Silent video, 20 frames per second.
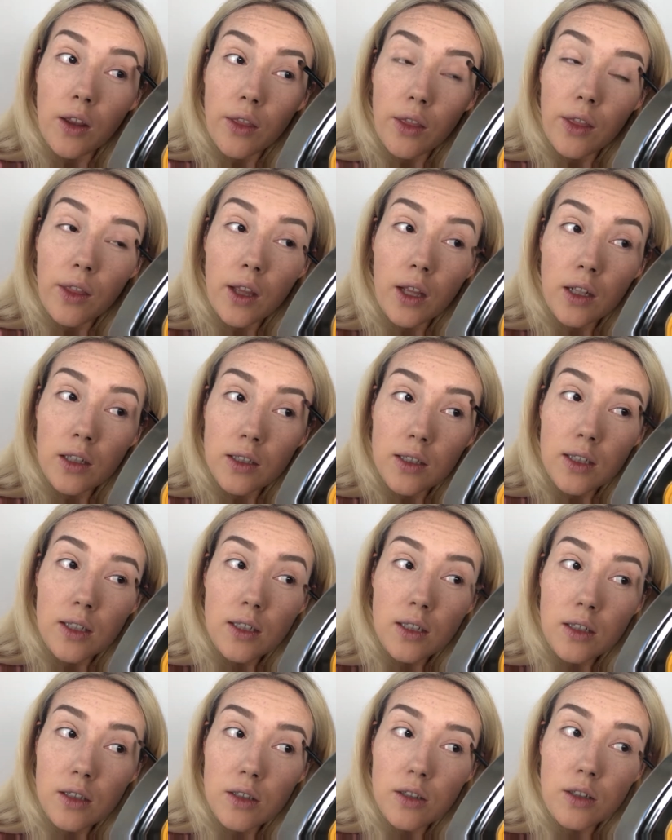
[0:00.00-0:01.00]
And then
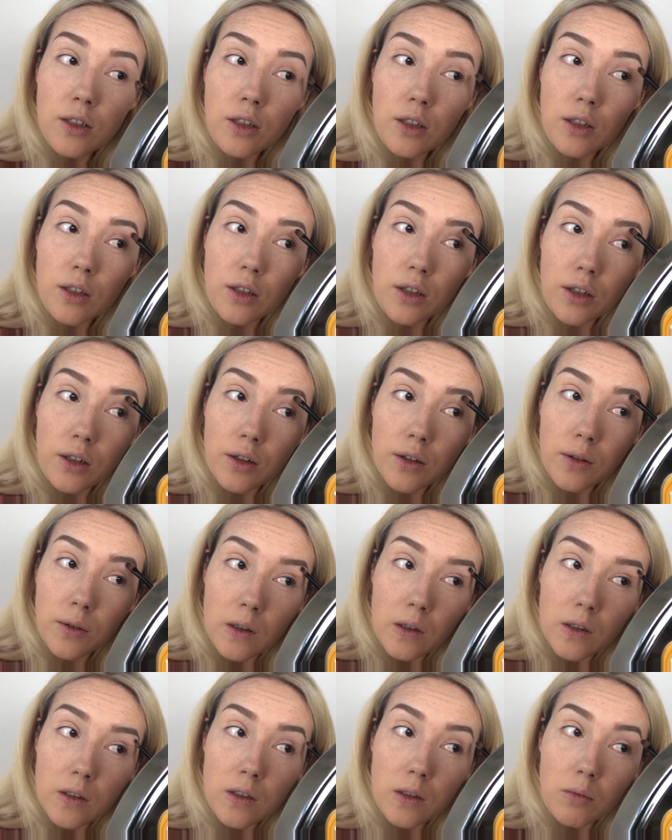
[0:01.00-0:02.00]
this concealer
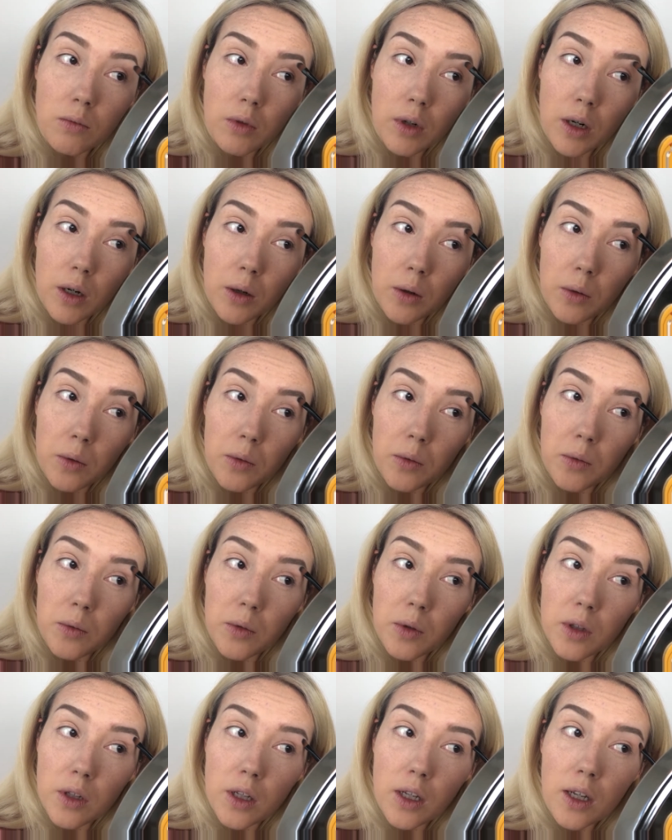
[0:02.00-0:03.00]
under the brow
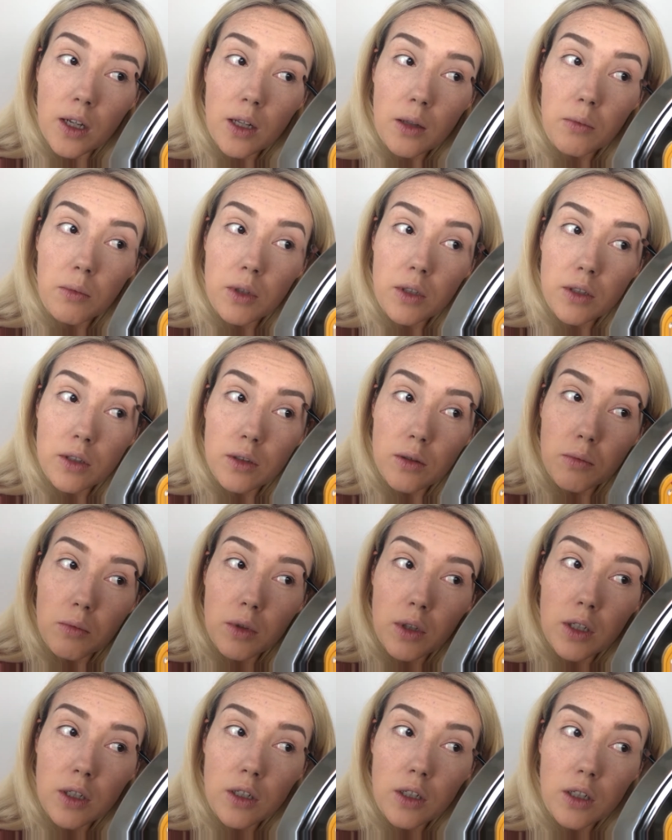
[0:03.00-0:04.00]
will help us to
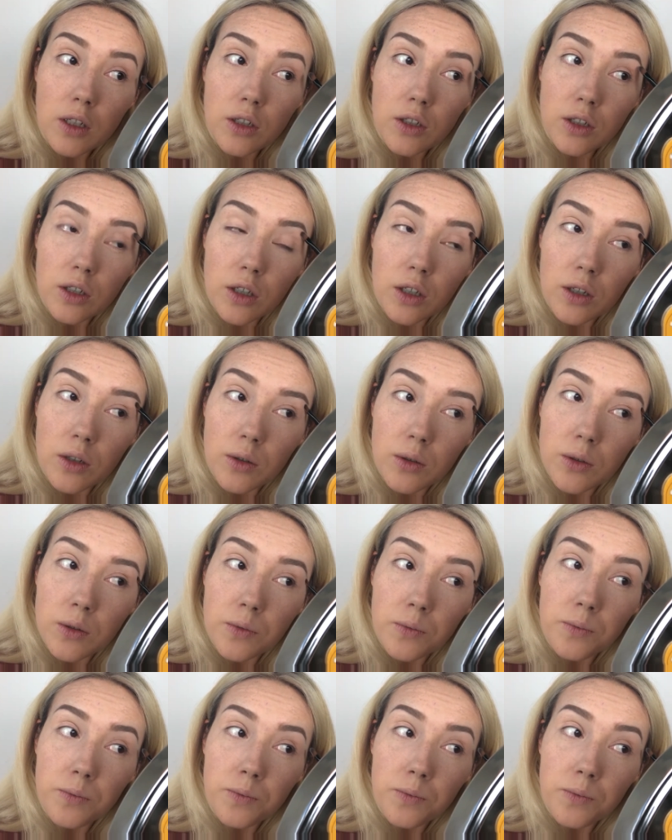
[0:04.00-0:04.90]
blend eyeshadows.